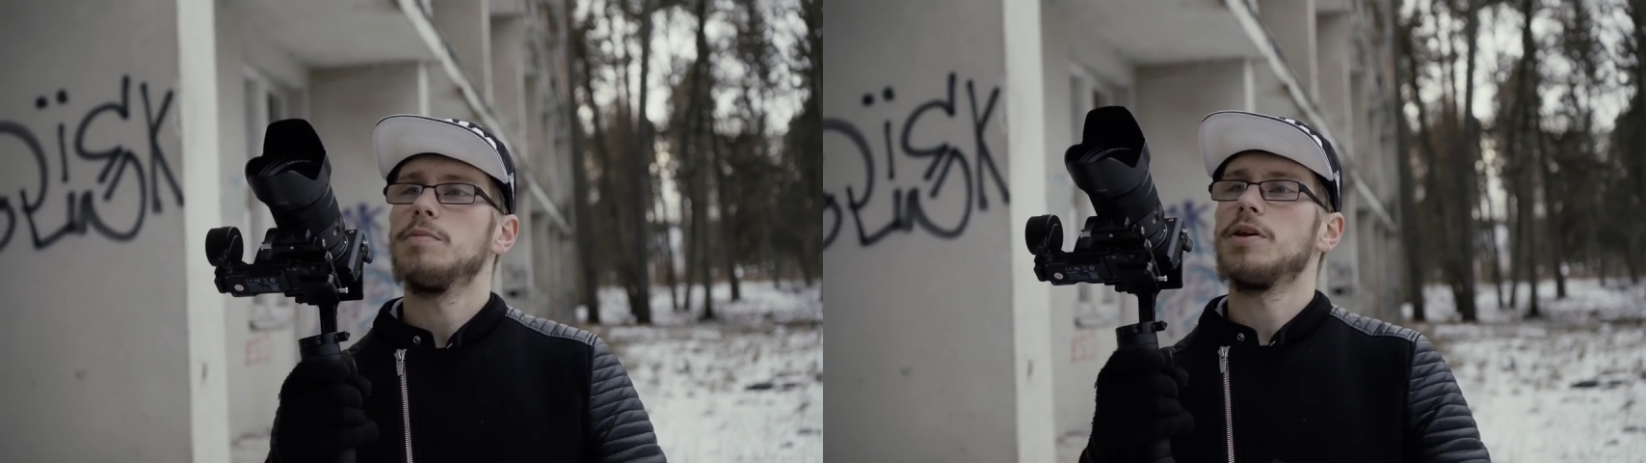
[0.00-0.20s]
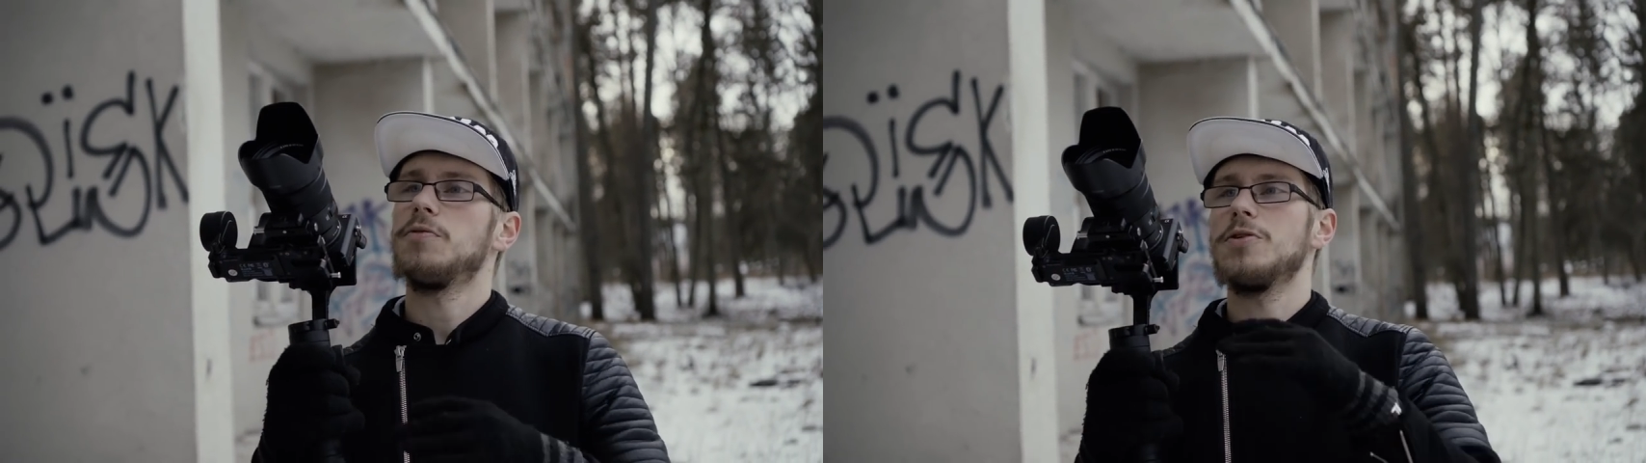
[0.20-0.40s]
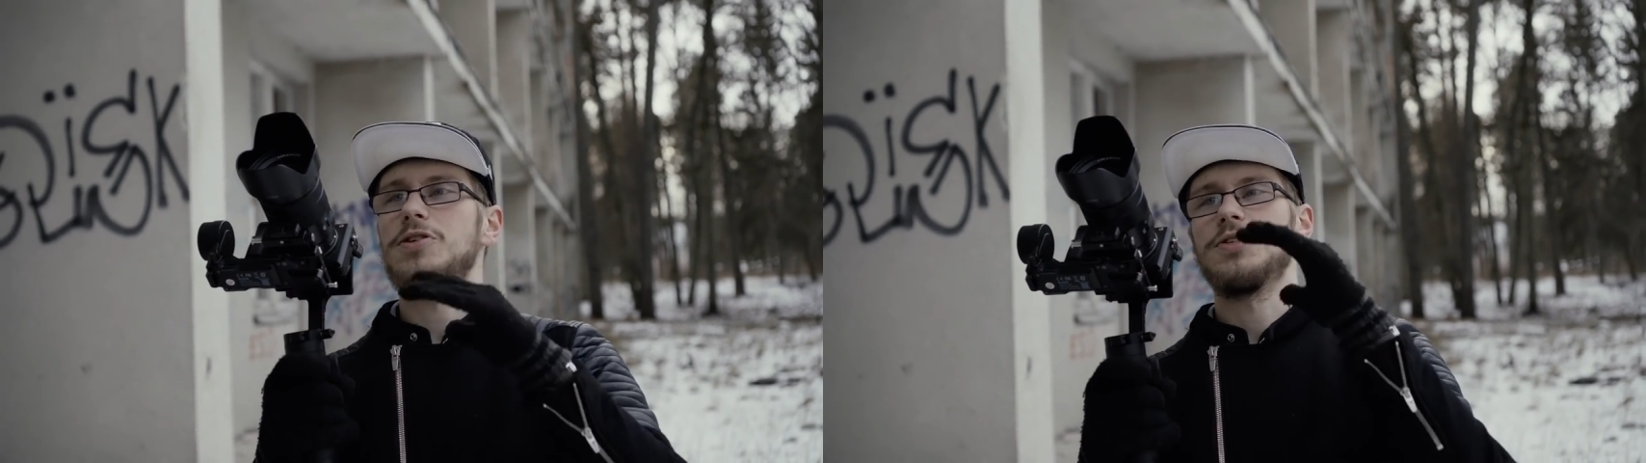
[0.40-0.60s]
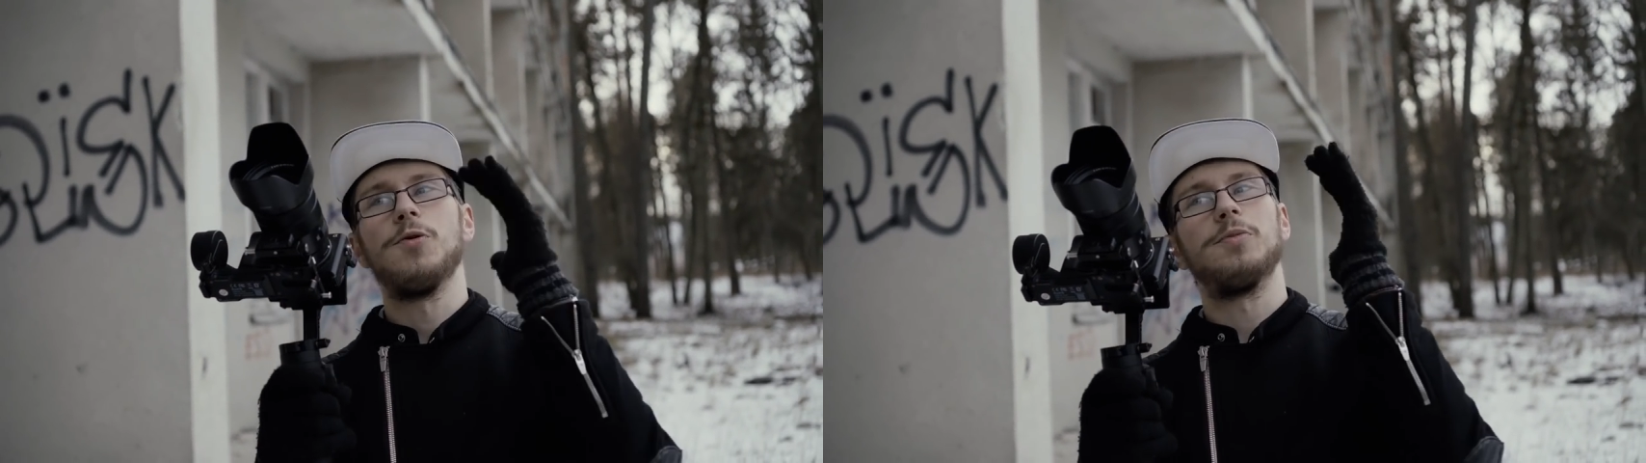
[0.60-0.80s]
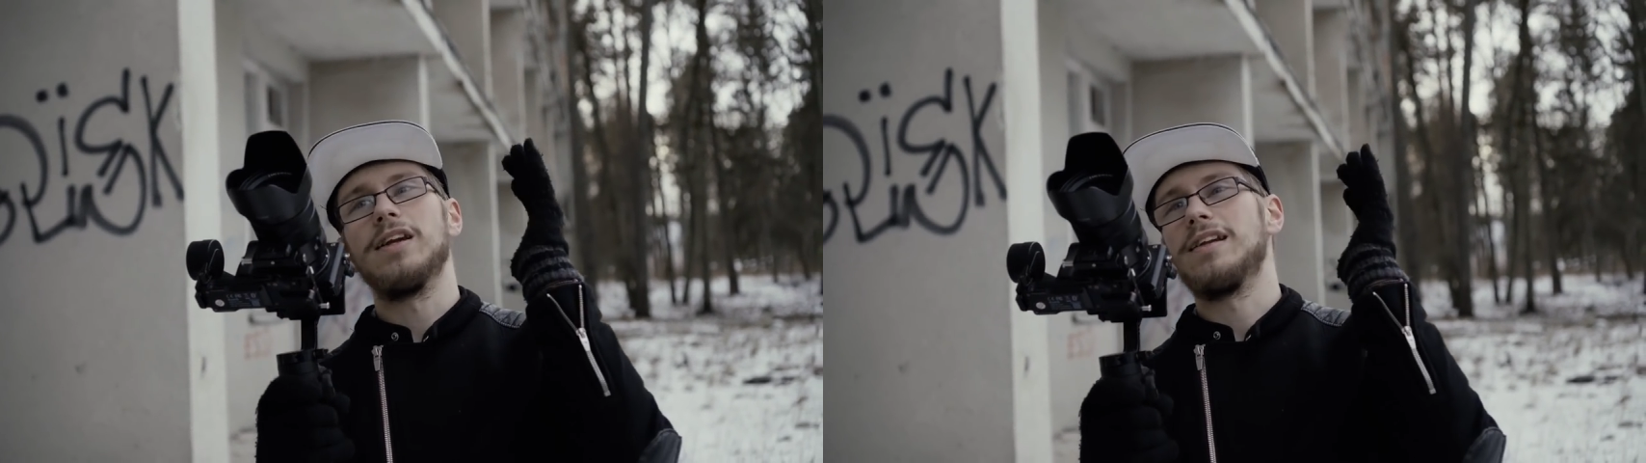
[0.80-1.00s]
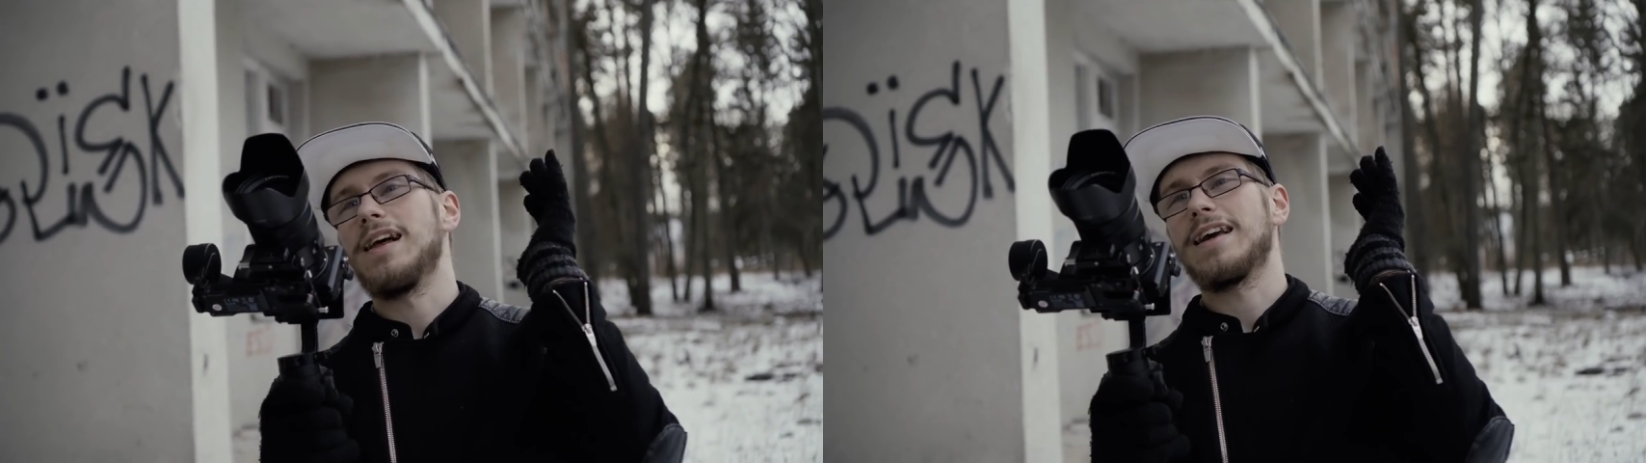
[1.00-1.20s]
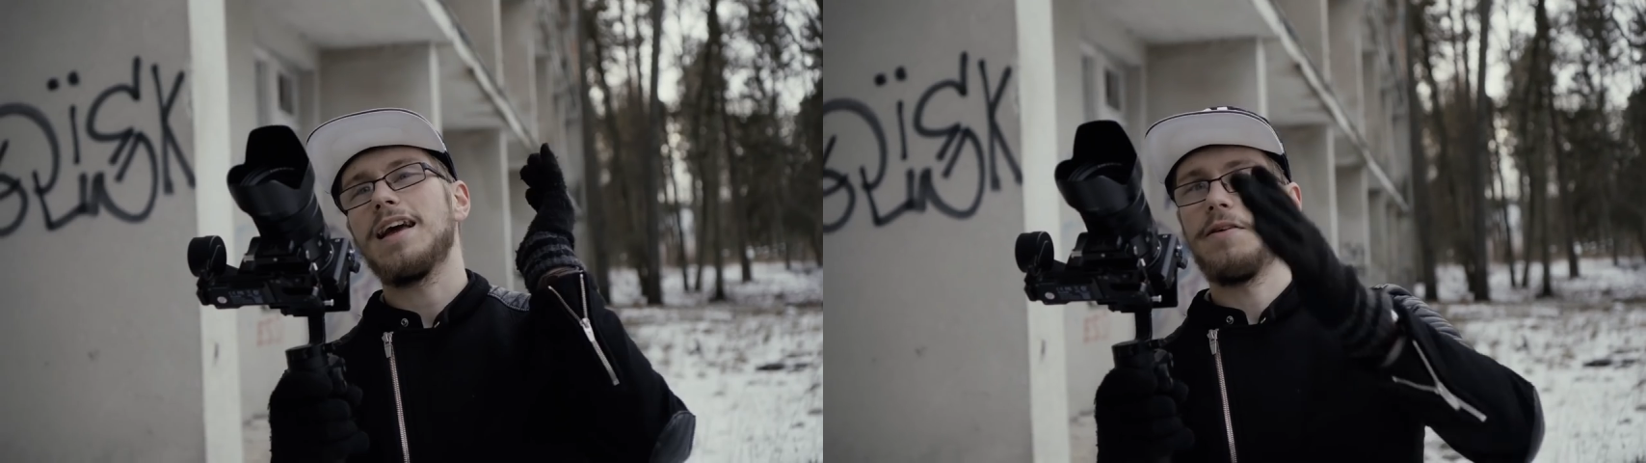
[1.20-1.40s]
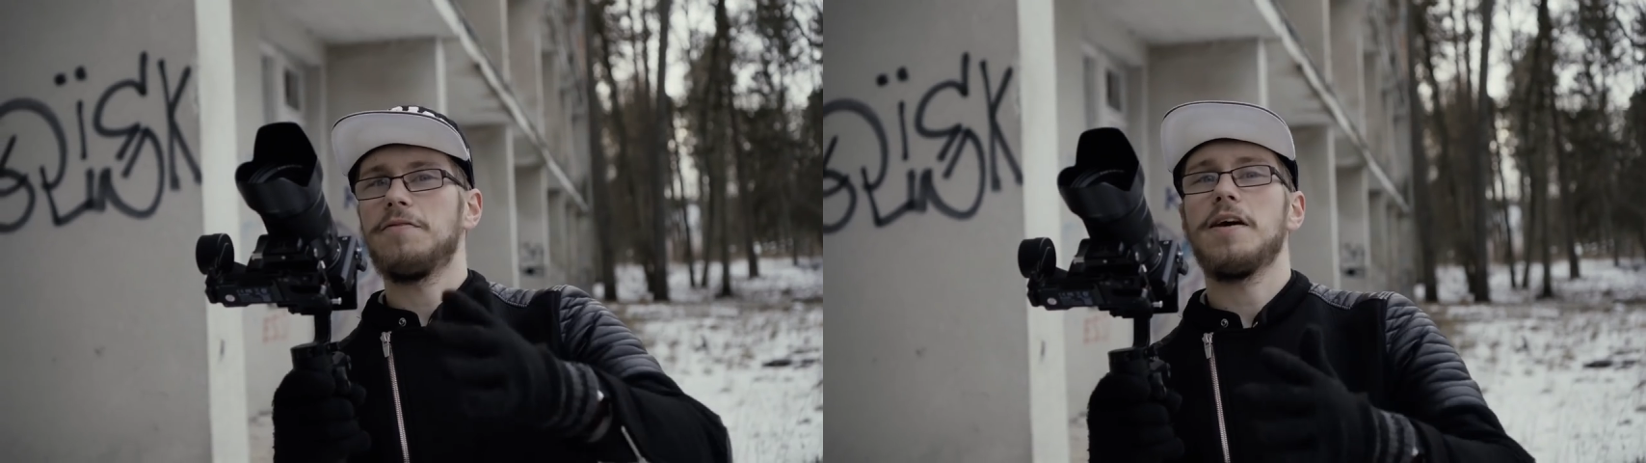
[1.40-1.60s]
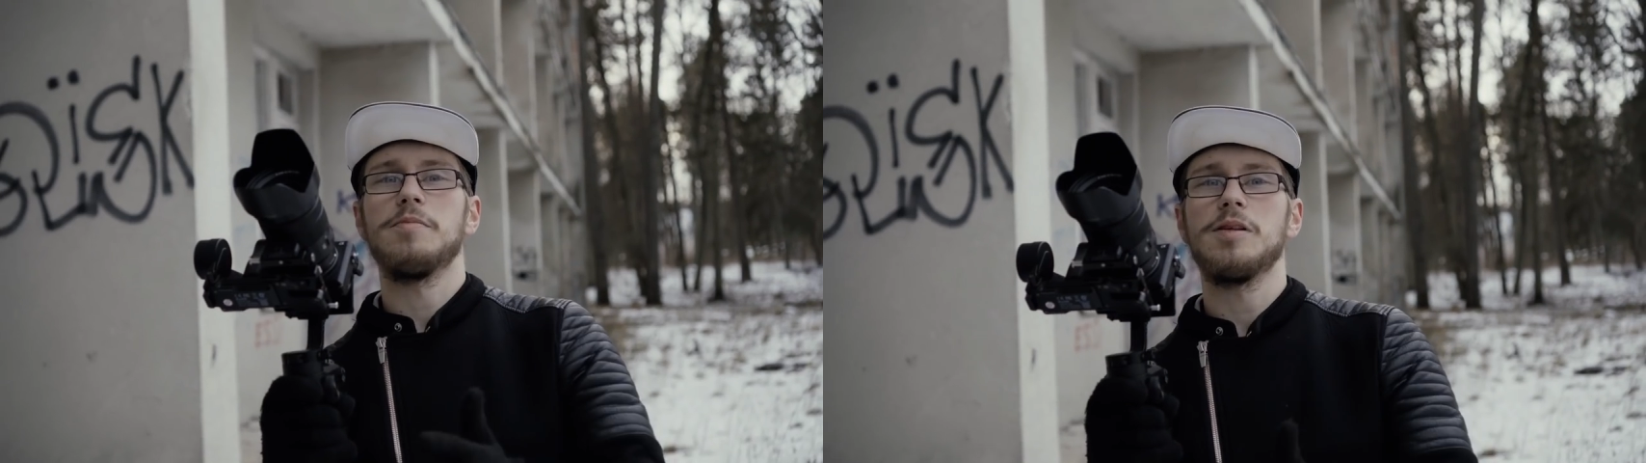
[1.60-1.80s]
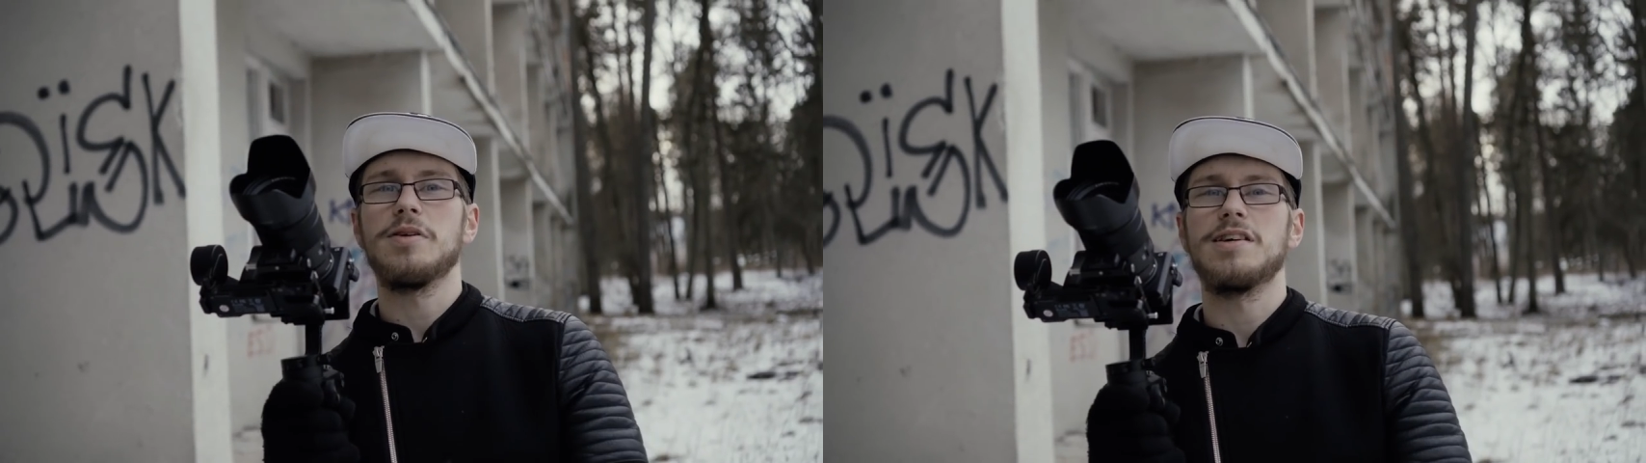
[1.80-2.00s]
but if you're zoomed in like
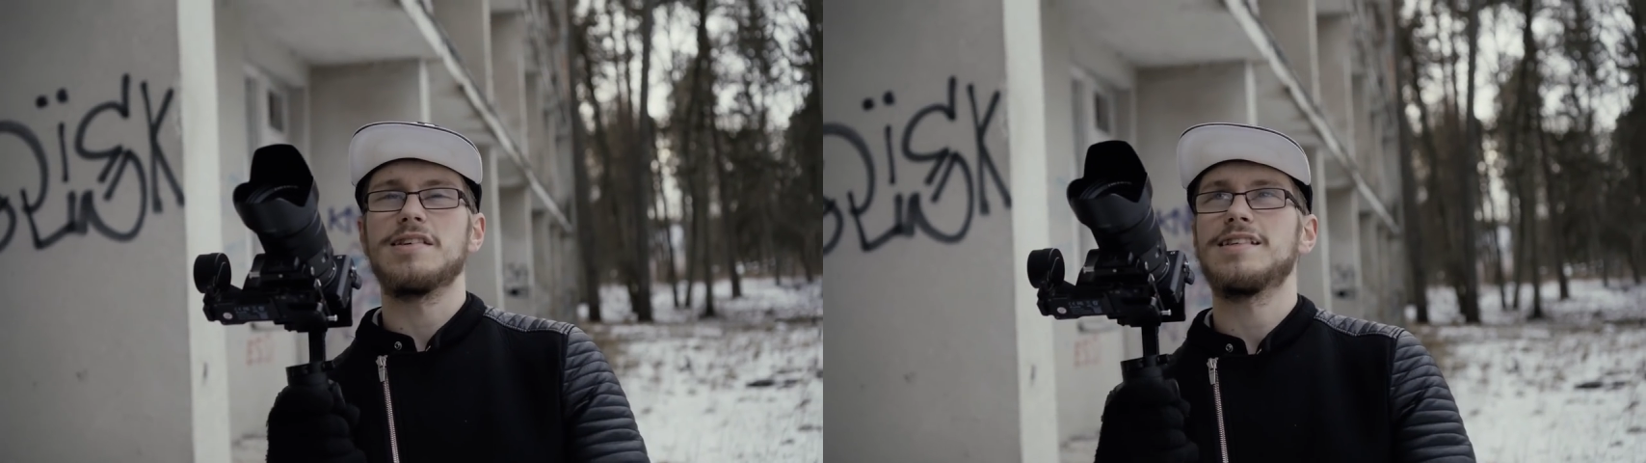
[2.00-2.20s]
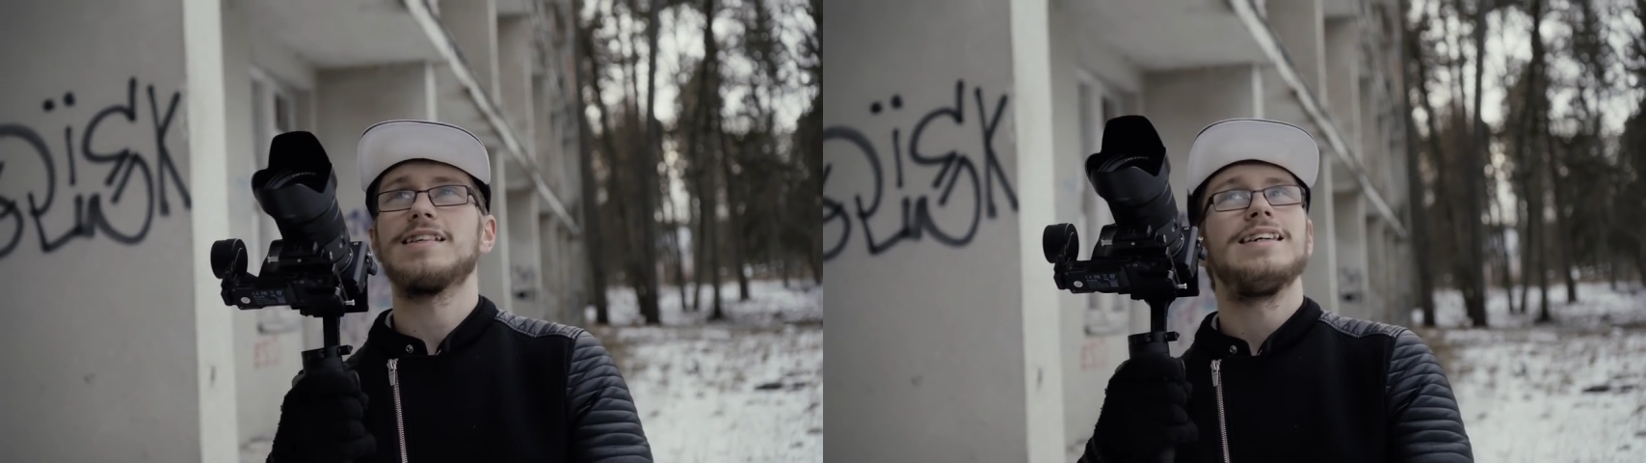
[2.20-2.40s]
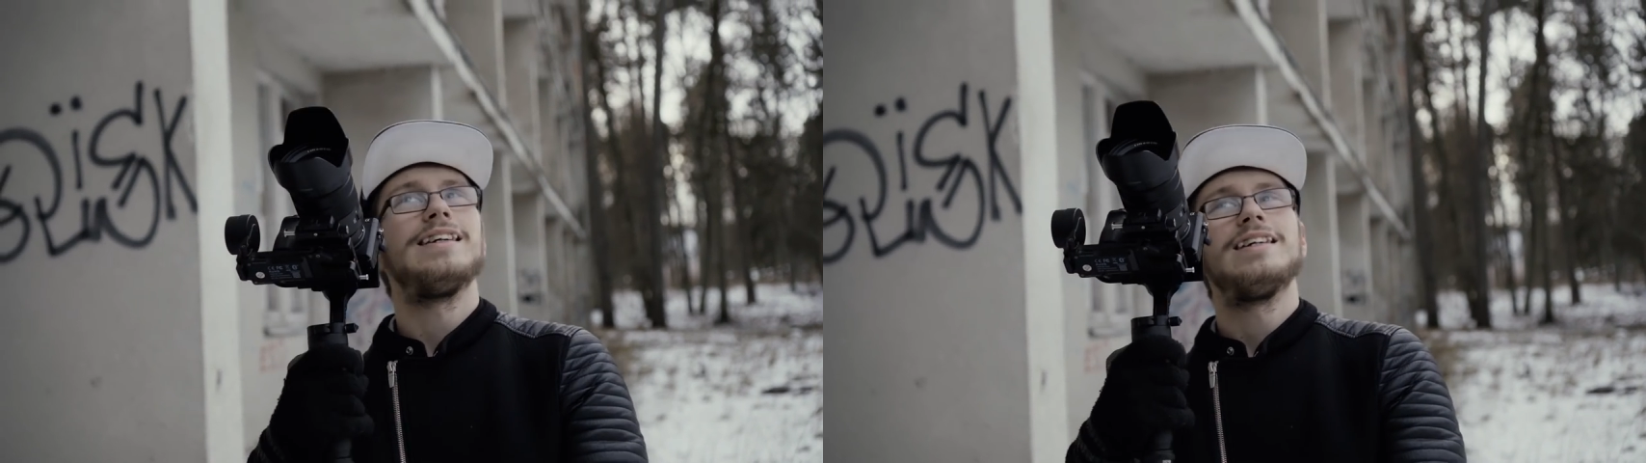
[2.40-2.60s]
85mm,